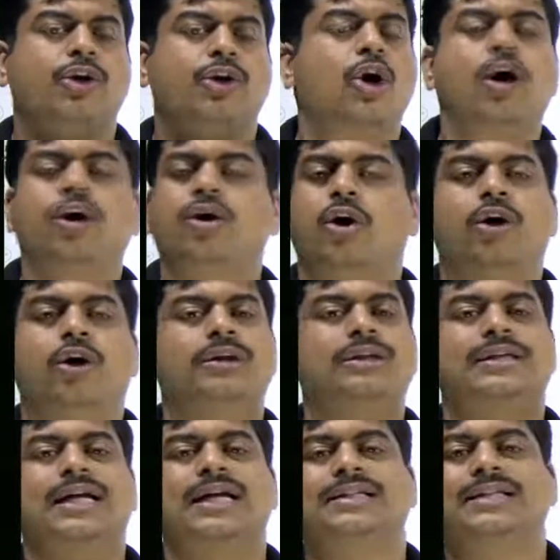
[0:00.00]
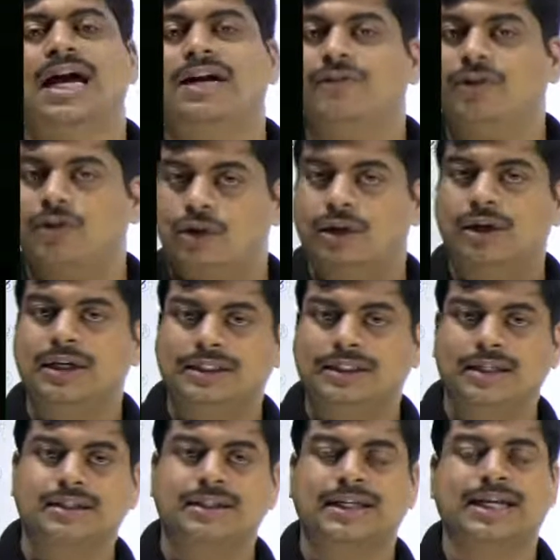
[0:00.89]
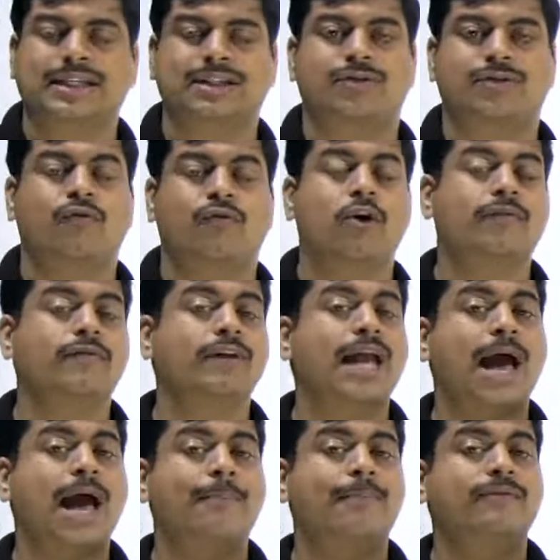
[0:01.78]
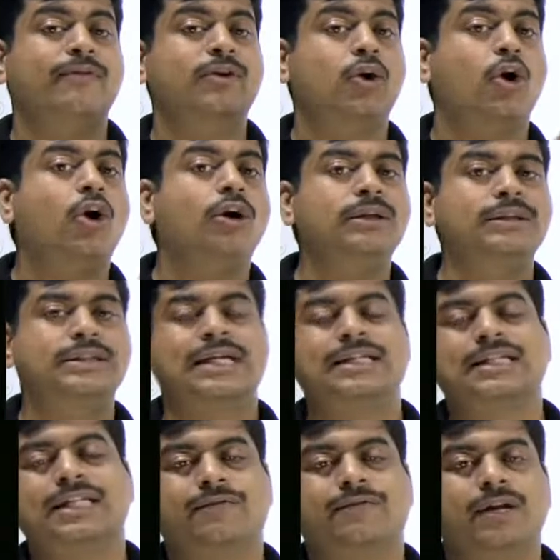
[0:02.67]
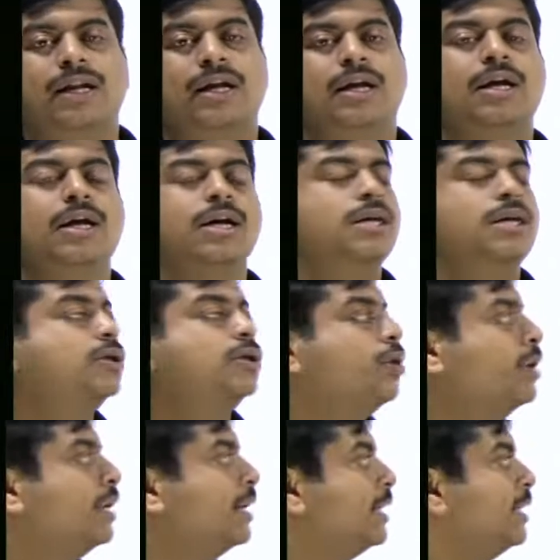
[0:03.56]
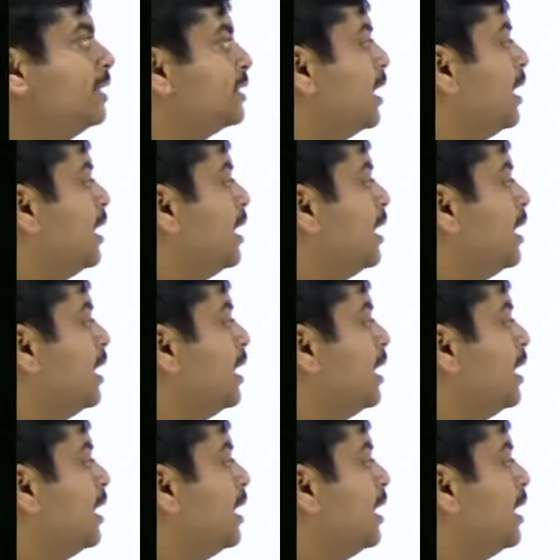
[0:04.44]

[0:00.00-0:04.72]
Not all the sides, that we are going to discuss next. What will happen when all the sides are equal? So it is